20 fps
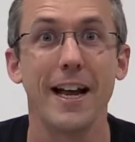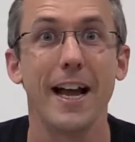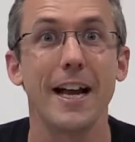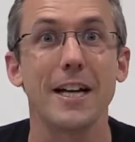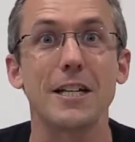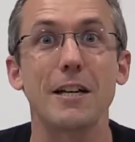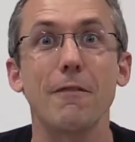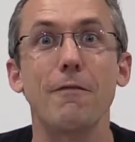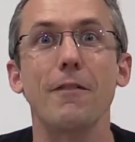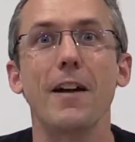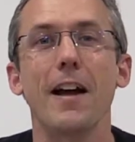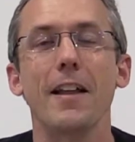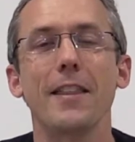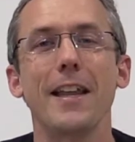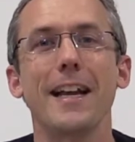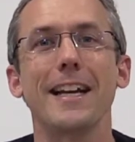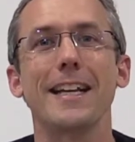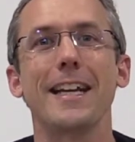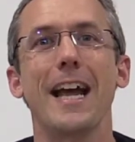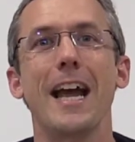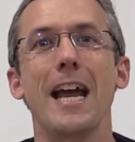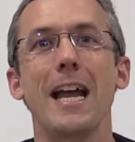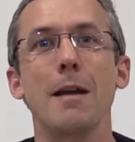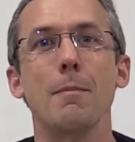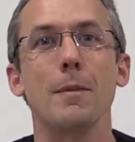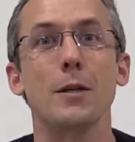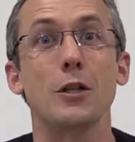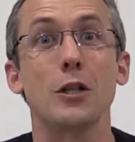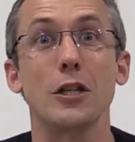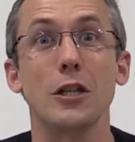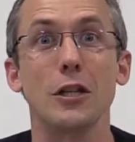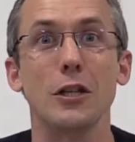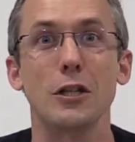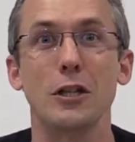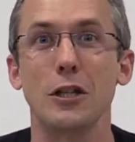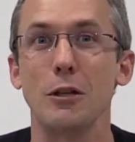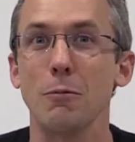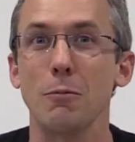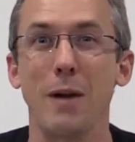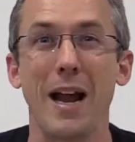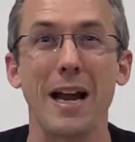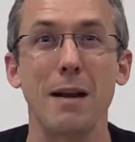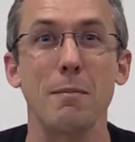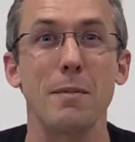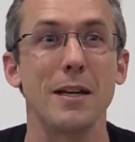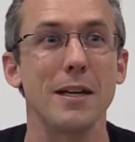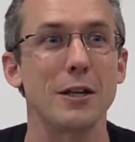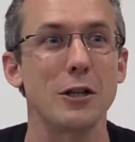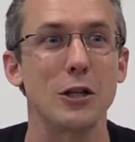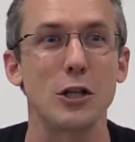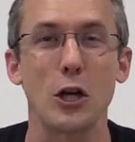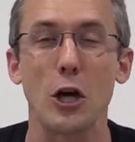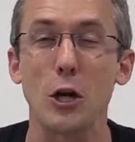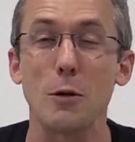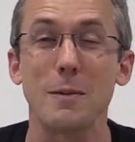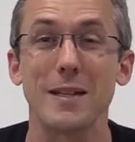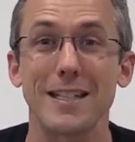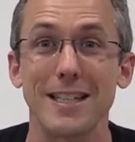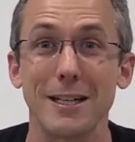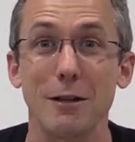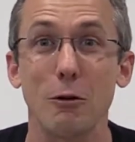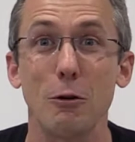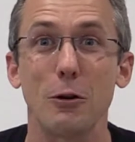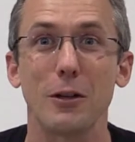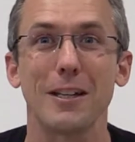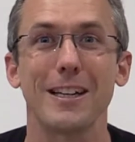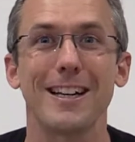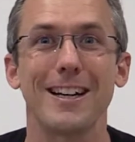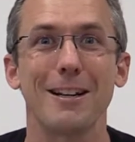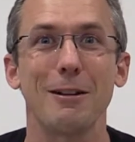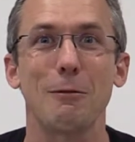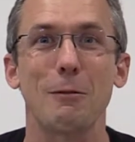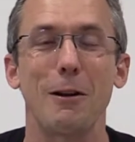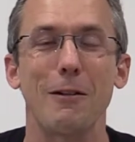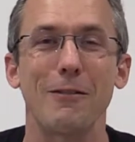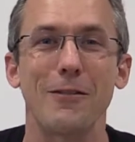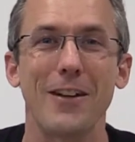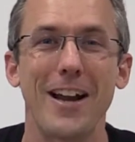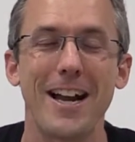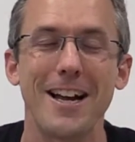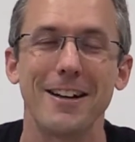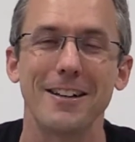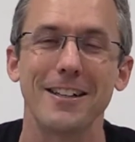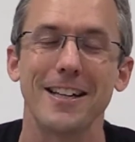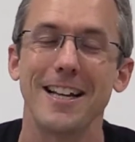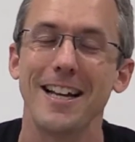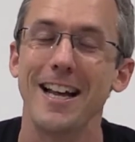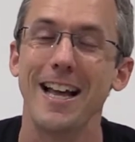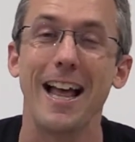and she found that game, and she rang me and showed me. She said, "Look, you know, look what I found."